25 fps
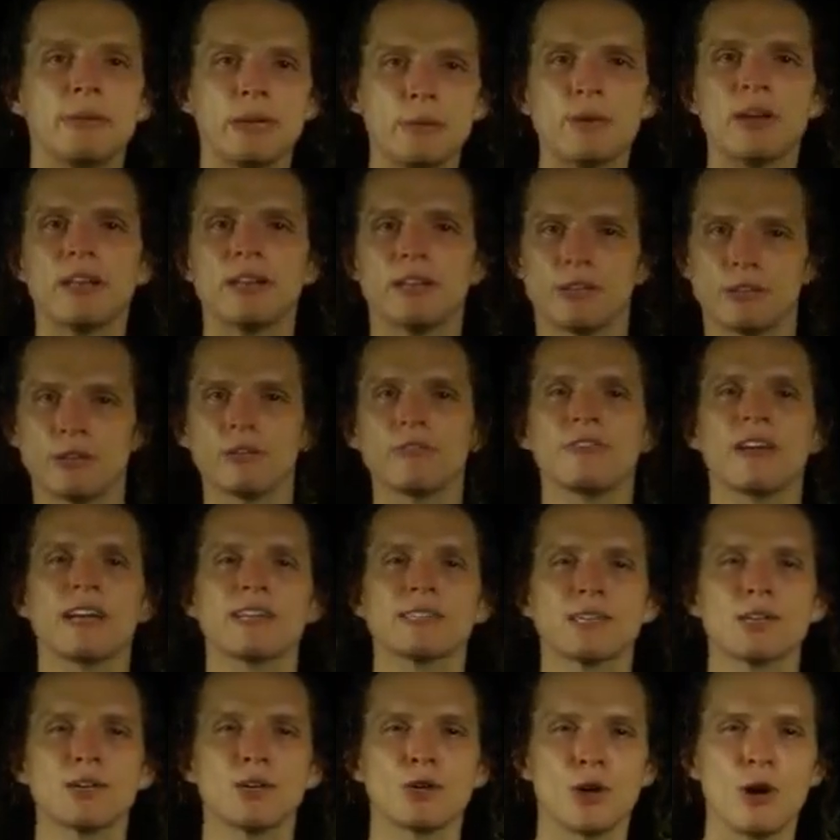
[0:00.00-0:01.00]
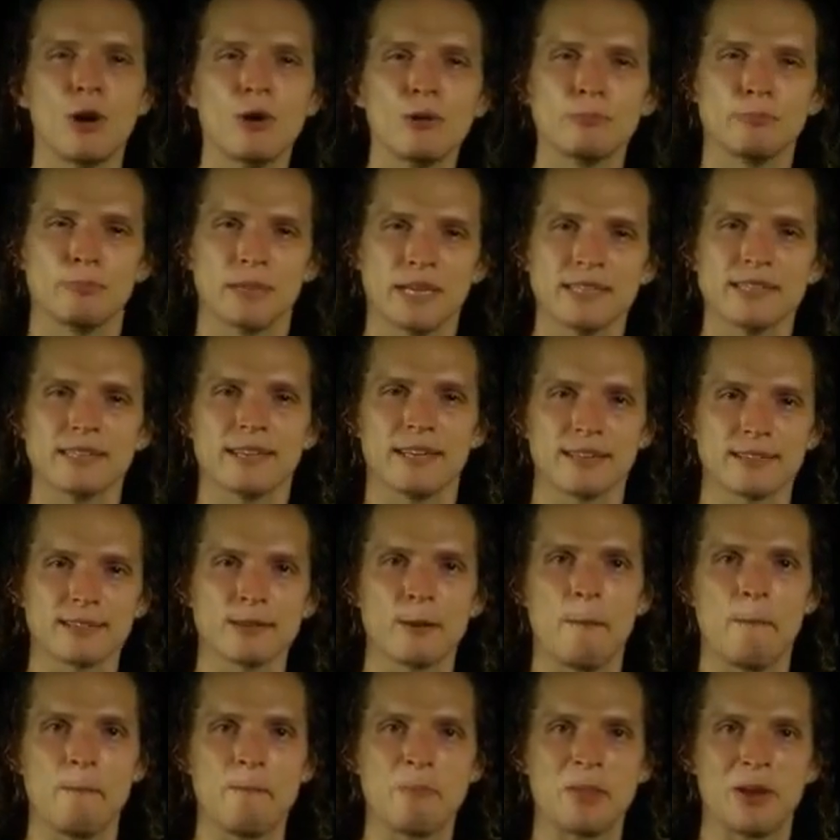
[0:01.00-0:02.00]
Be willing to invest in your own
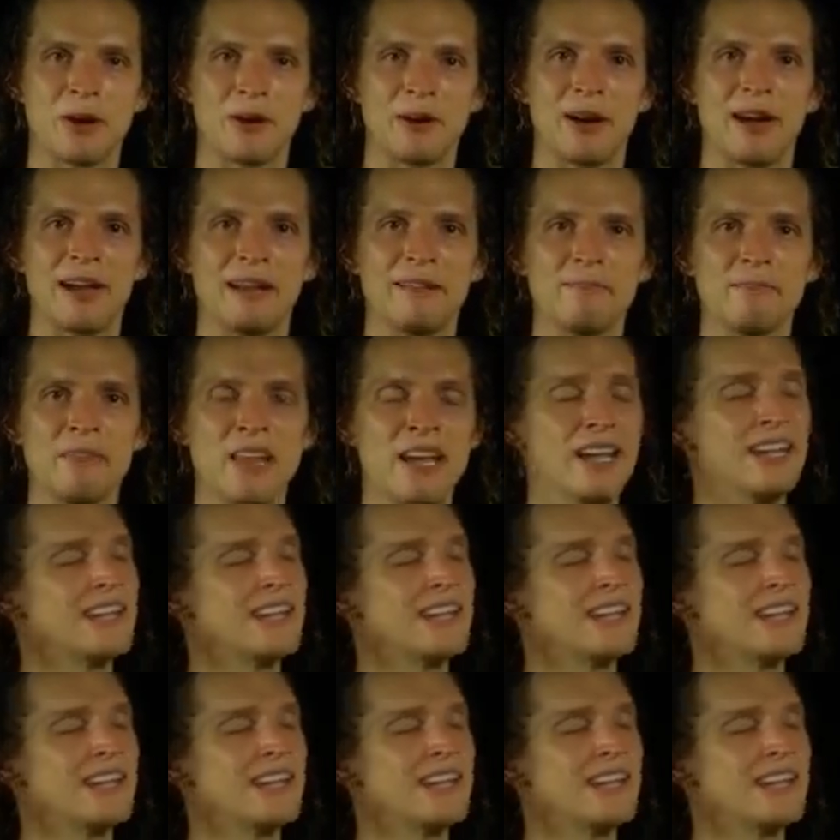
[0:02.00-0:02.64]
business, all right?